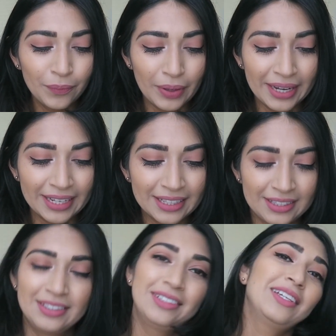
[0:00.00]
But
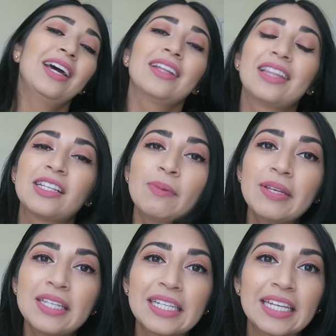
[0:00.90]
yeah, that's
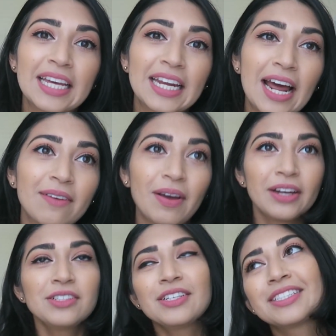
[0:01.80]
basically it. I'm
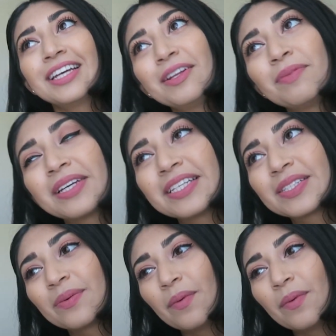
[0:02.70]
actually excited because